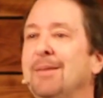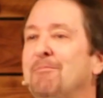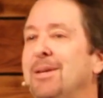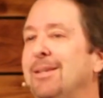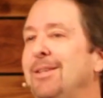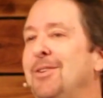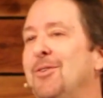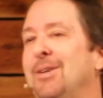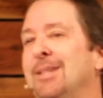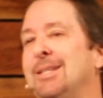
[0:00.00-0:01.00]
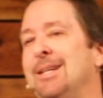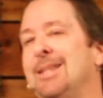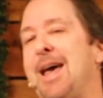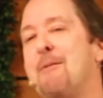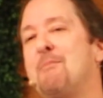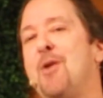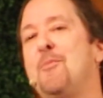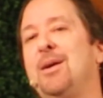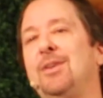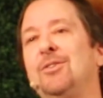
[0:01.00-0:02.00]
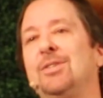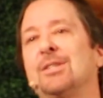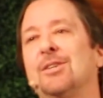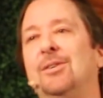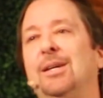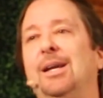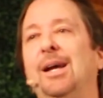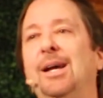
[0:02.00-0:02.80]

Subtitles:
But it's in that moment you're just going,